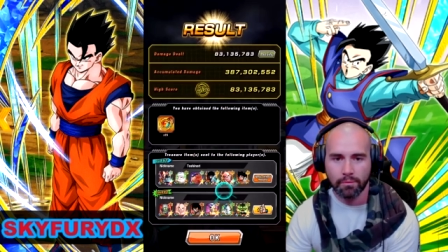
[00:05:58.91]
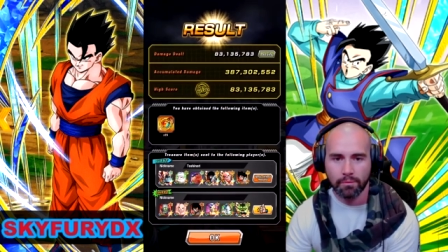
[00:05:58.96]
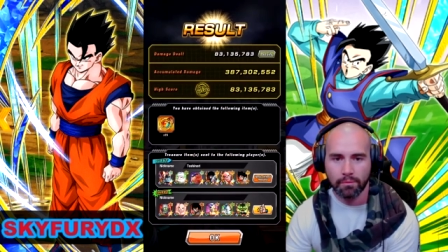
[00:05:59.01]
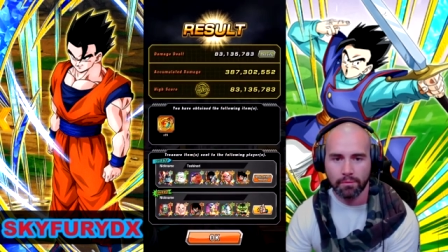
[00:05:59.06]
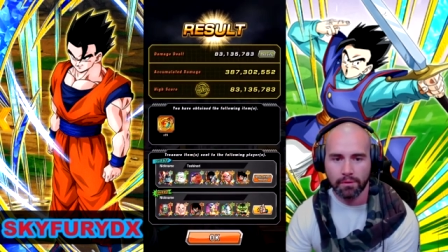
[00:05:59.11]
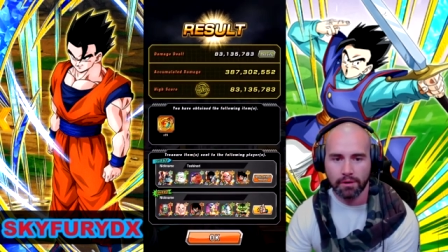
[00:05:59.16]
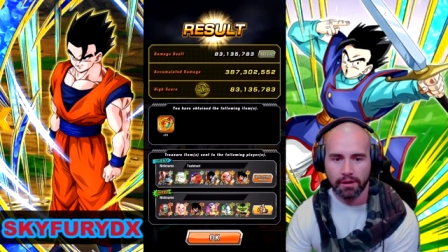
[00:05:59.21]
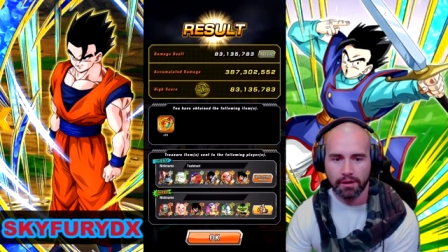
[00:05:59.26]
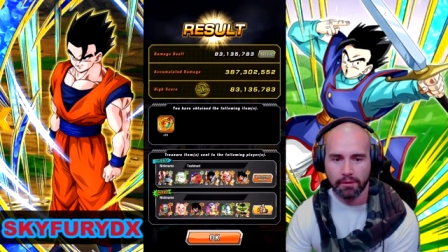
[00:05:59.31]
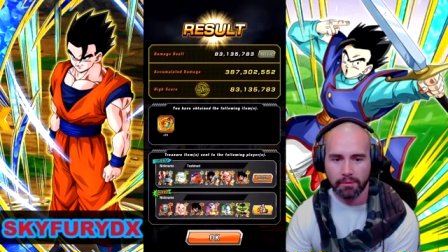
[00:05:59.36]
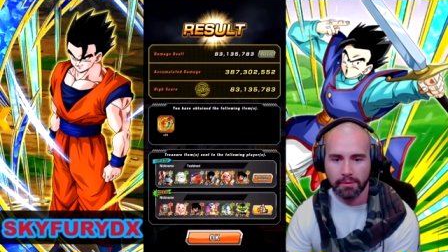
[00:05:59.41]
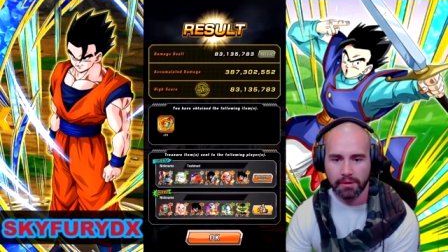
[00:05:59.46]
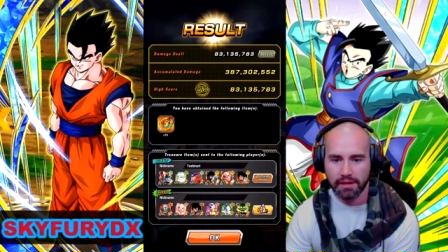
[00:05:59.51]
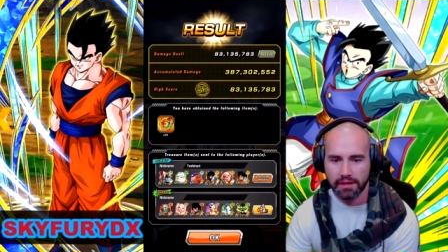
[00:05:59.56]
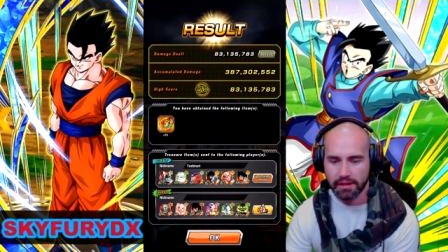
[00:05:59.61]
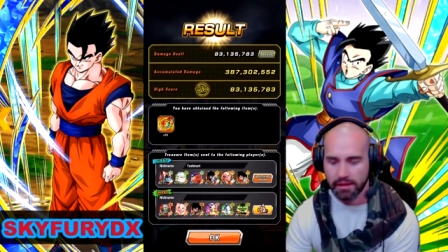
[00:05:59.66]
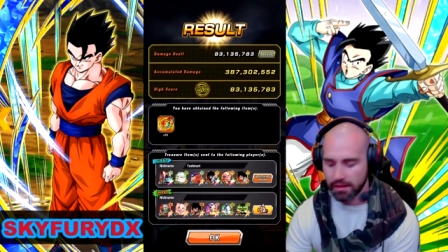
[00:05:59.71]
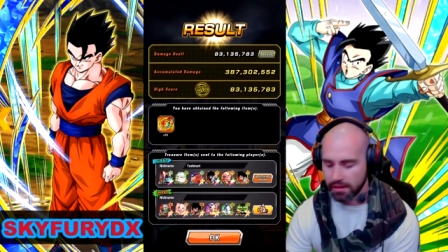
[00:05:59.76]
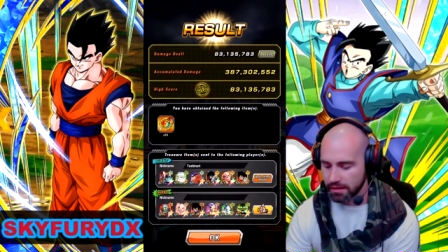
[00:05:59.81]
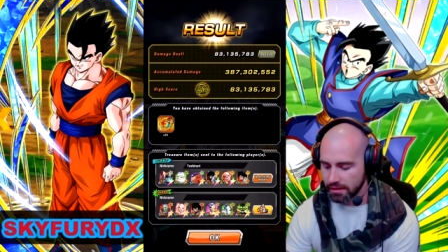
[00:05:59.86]
what are we
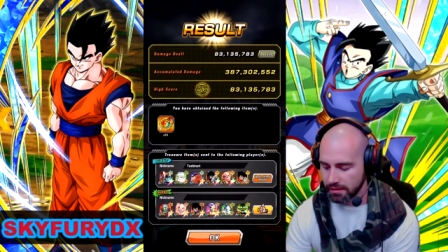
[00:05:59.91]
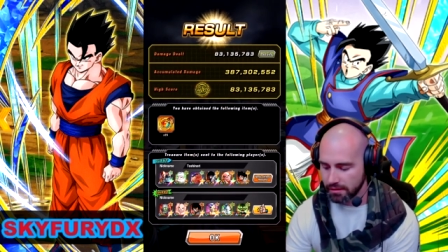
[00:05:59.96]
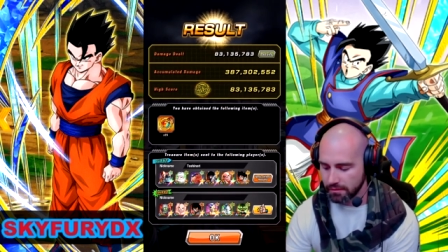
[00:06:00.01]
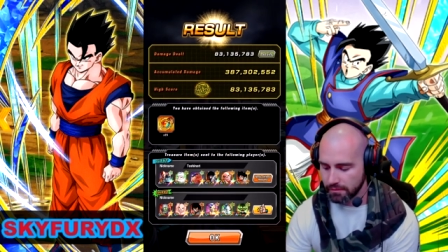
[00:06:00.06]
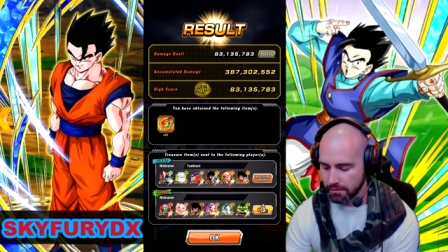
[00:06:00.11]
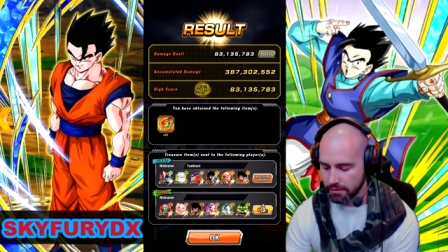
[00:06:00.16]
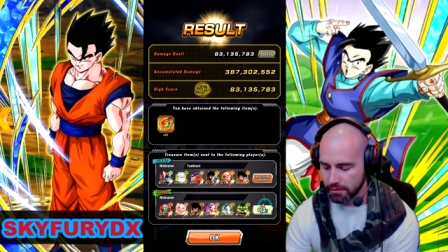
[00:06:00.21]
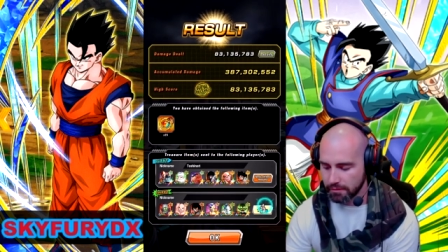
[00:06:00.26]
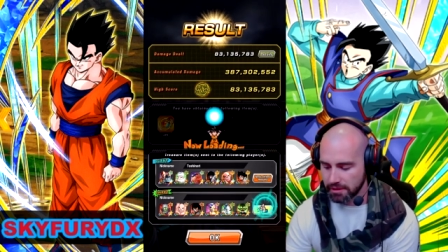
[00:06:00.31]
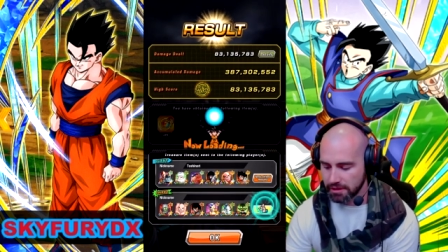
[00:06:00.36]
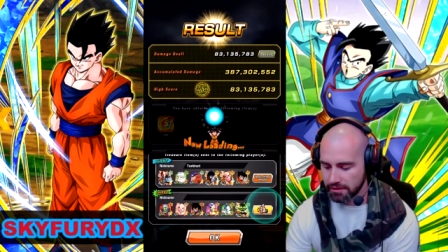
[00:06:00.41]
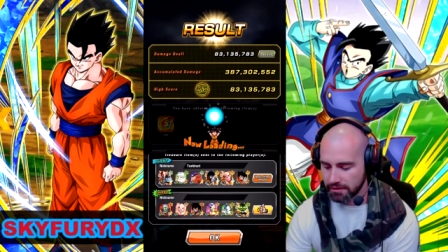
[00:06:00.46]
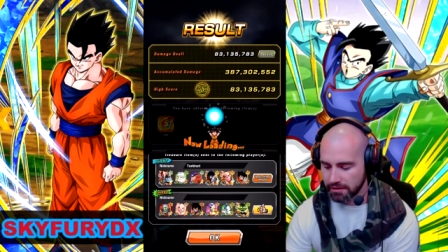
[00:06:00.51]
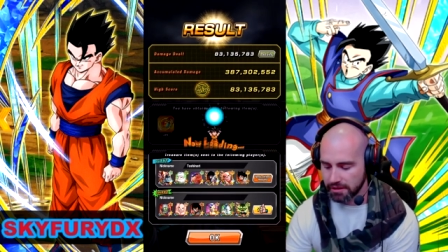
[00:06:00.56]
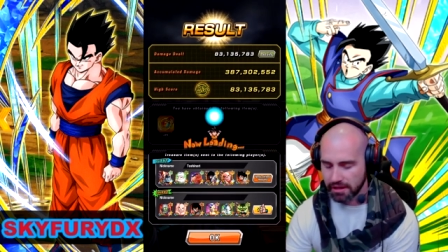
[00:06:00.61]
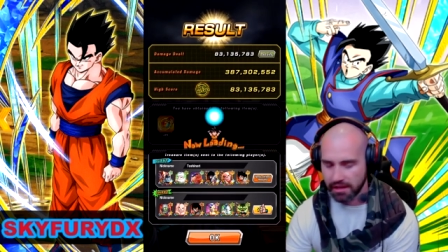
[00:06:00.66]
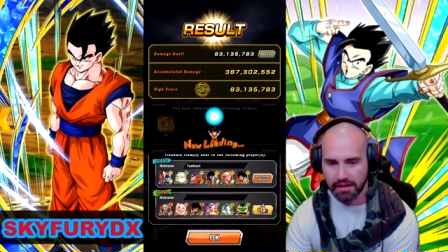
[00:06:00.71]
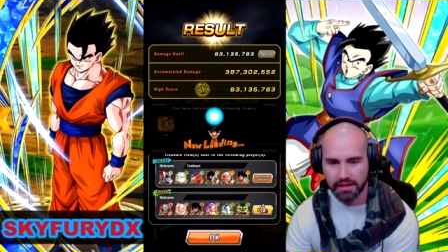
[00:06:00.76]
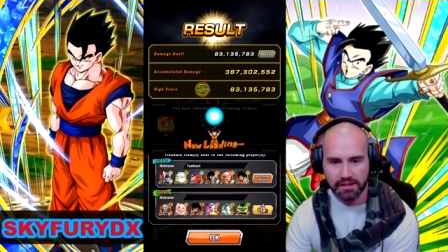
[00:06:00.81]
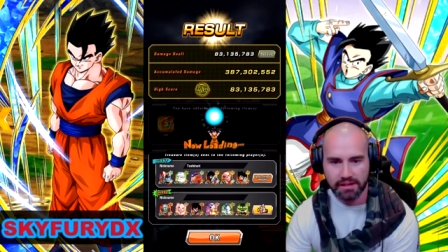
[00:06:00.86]
what are we
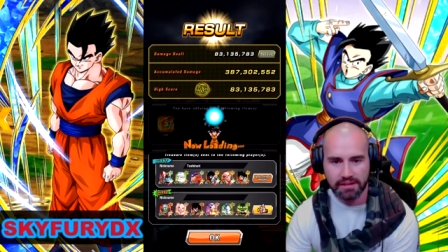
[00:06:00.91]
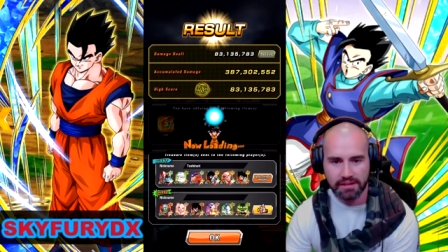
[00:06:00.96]
looking at?